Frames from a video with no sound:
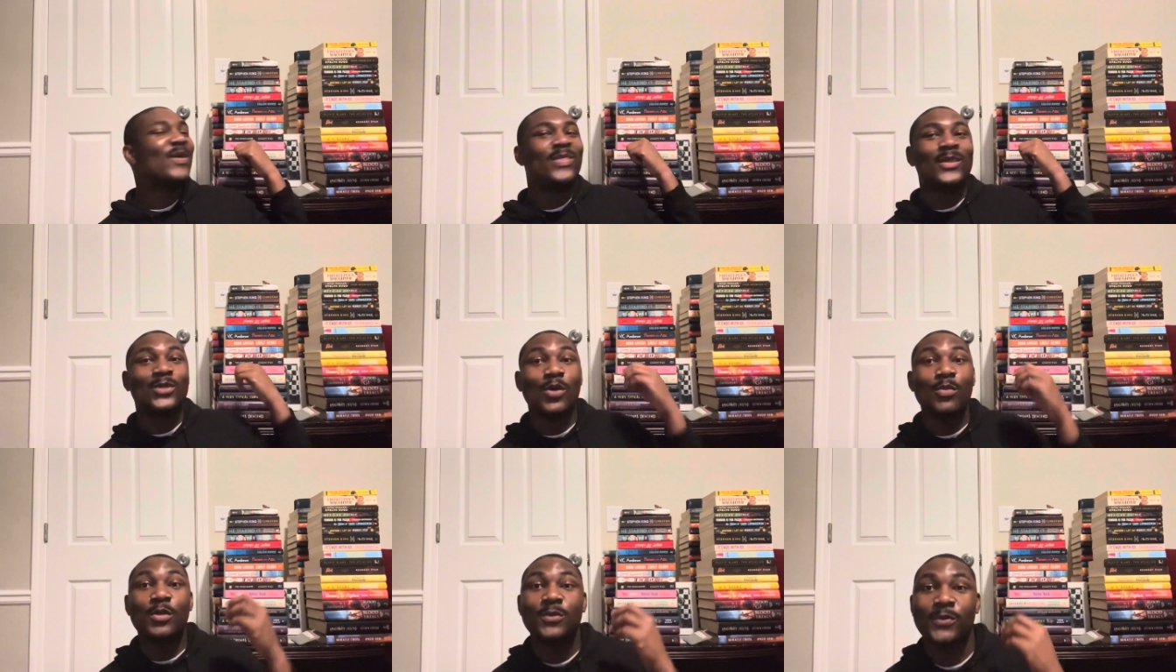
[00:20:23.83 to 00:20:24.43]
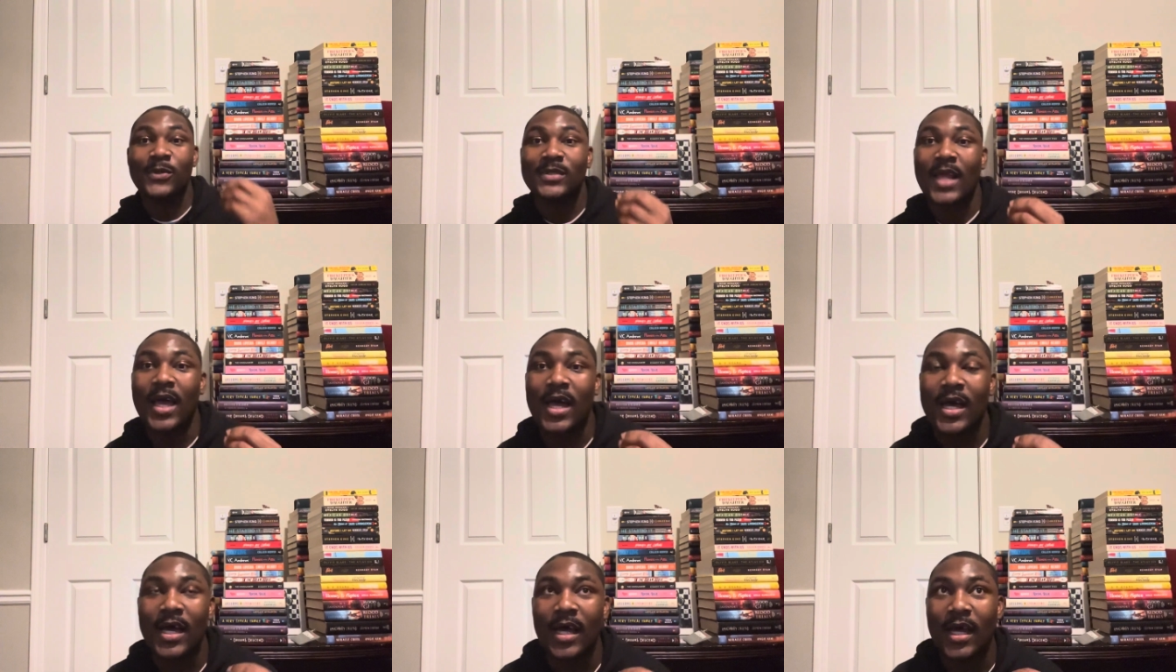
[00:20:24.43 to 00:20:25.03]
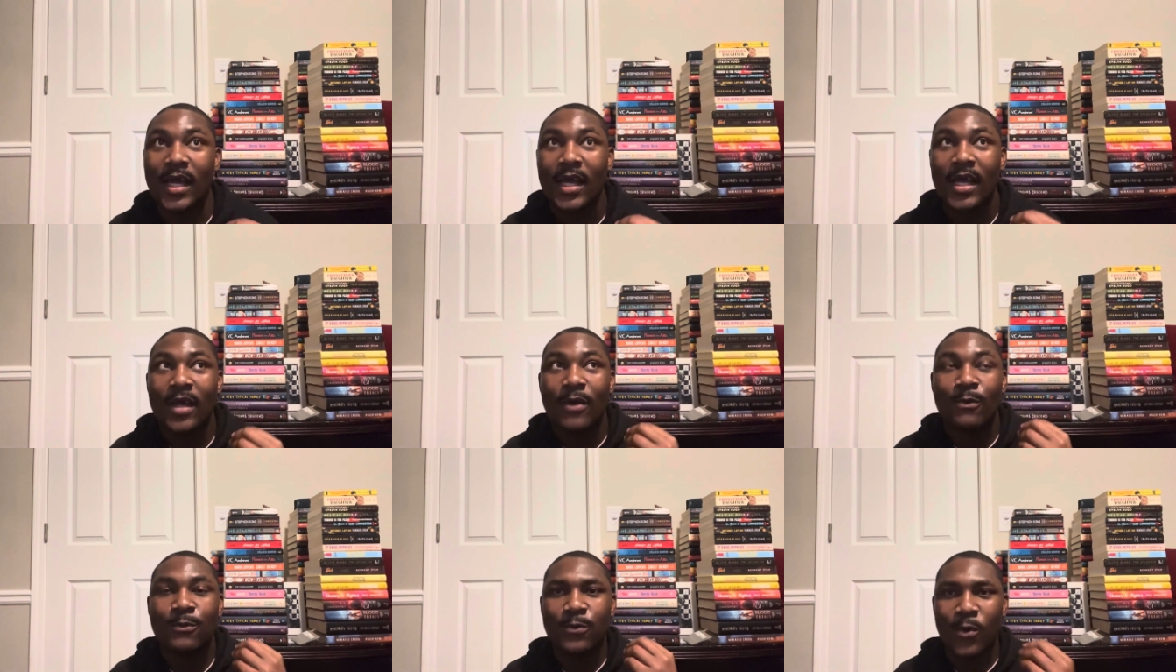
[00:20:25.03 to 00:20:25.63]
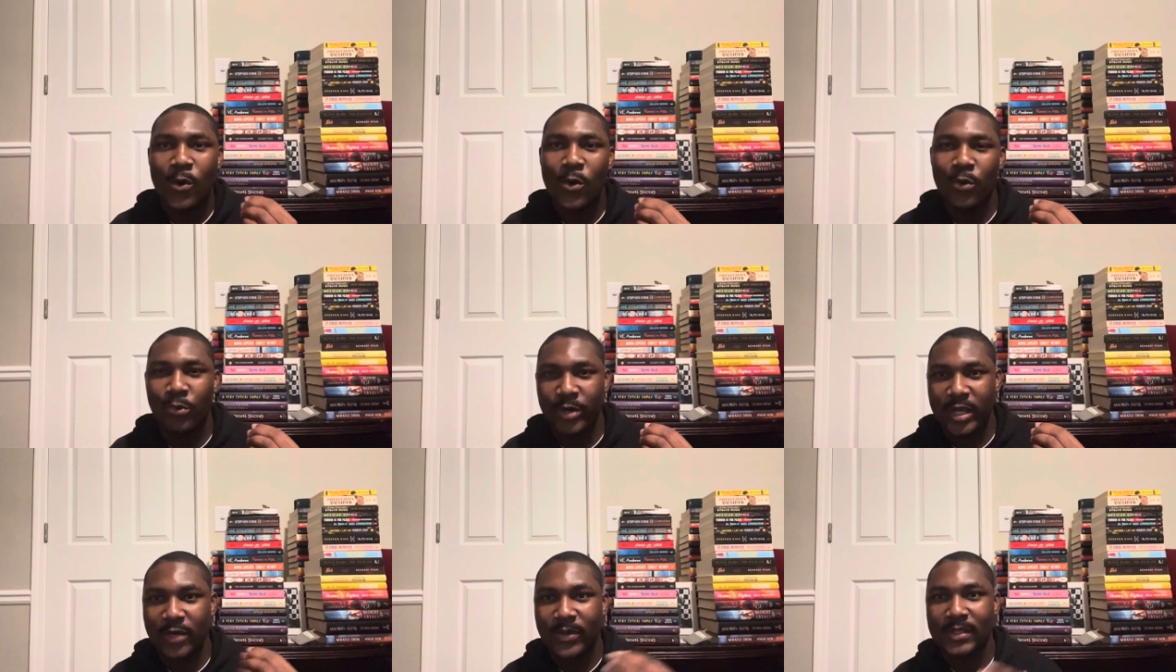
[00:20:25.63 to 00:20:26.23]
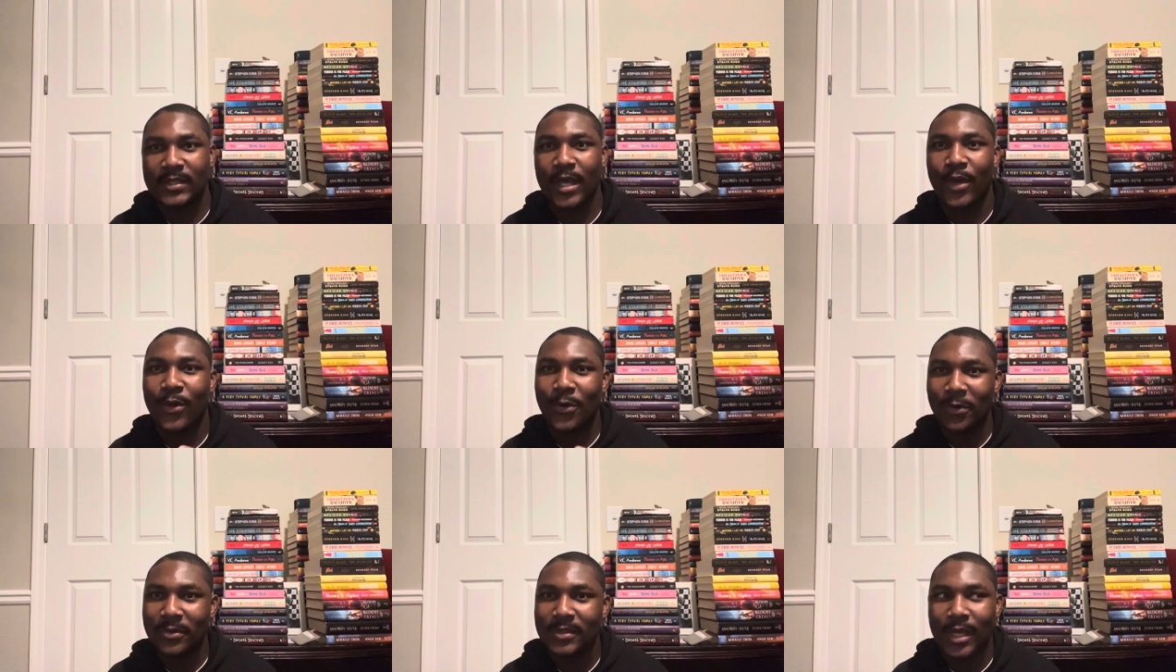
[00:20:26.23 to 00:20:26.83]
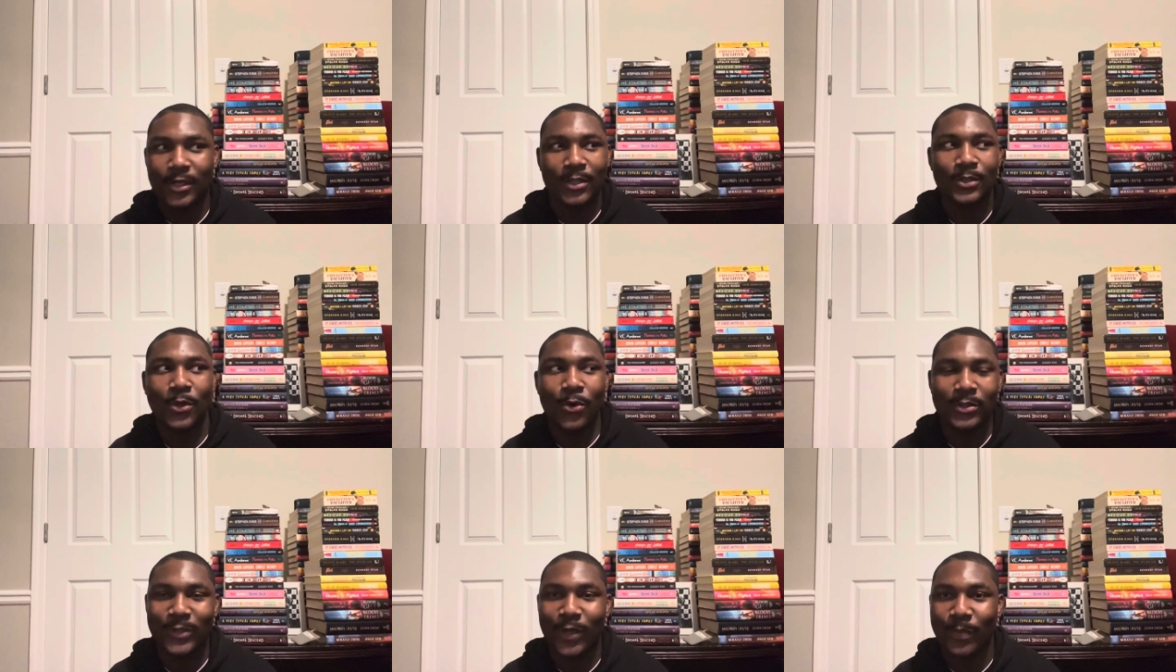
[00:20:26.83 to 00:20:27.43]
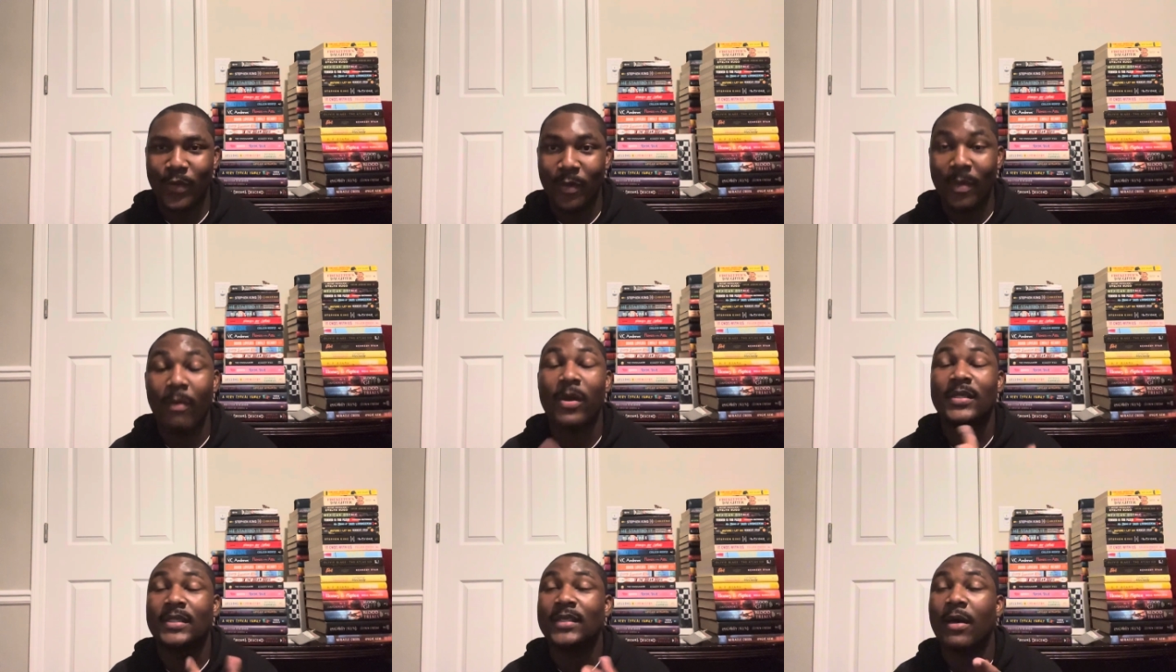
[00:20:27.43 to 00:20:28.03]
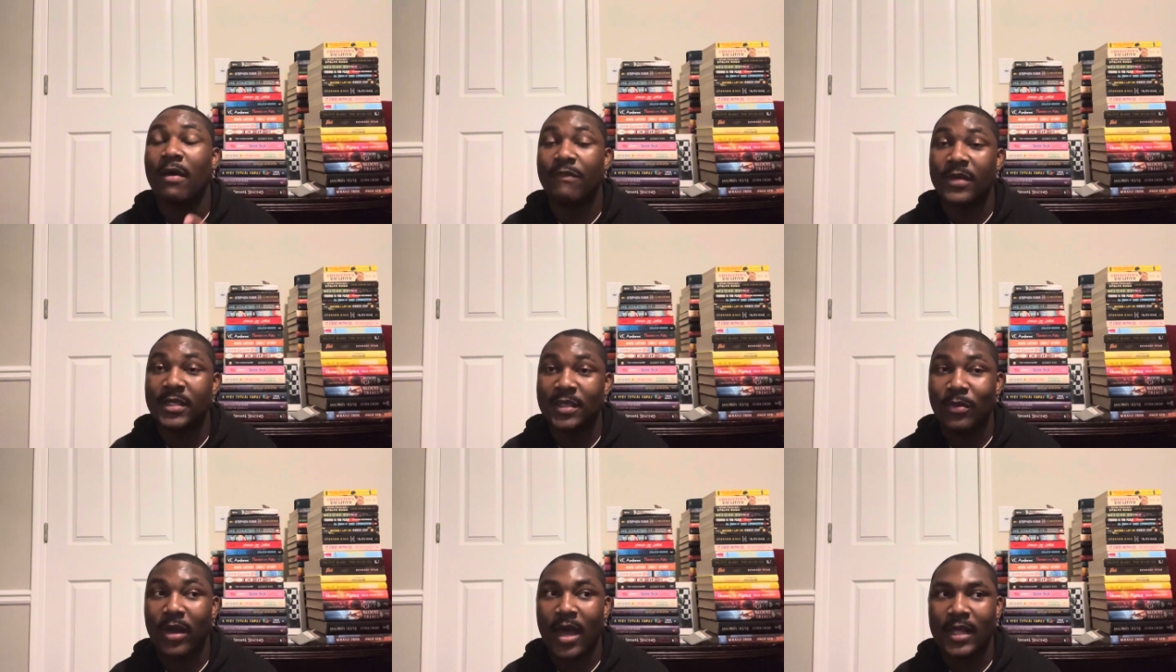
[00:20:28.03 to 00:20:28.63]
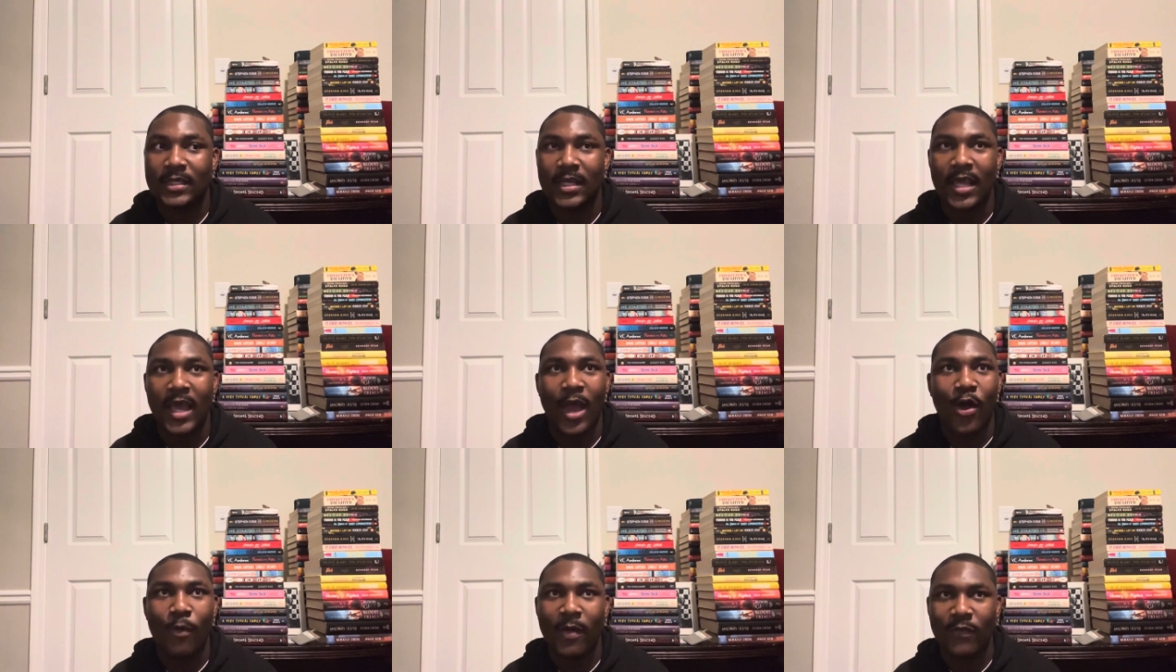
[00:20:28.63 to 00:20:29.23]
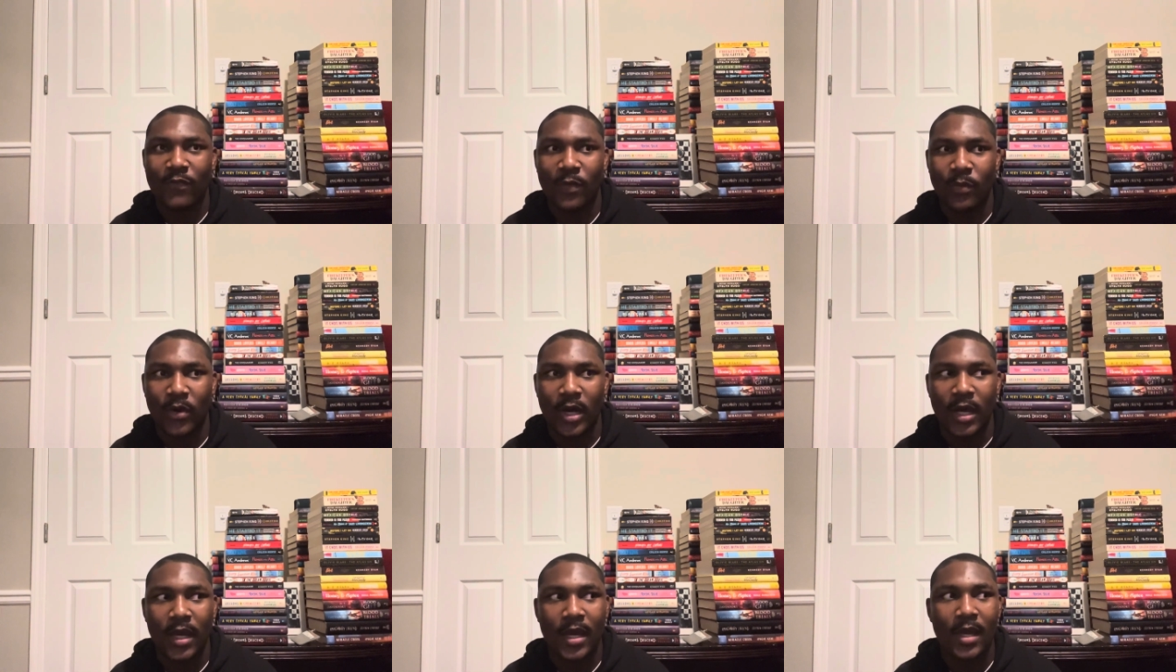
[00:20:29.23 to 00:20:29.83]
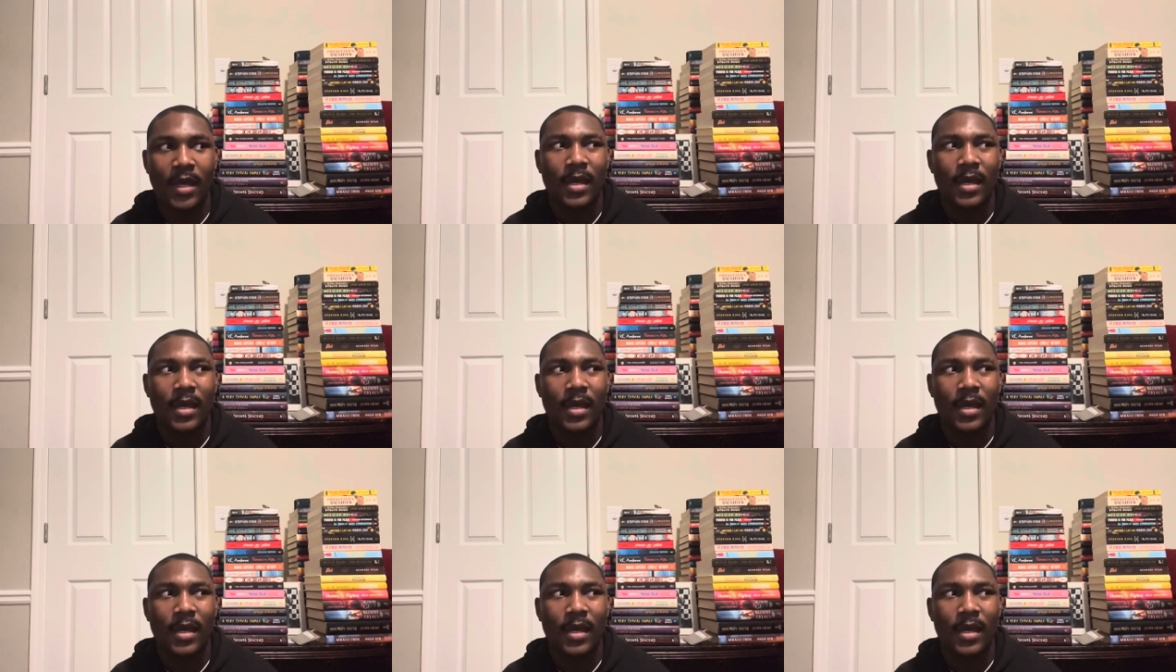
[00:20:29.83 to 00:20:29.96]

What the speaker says: This almost feels like a fall read where it's like cozy and you just cozy up in your bed, because that's how I finished the book actually. I got back from work,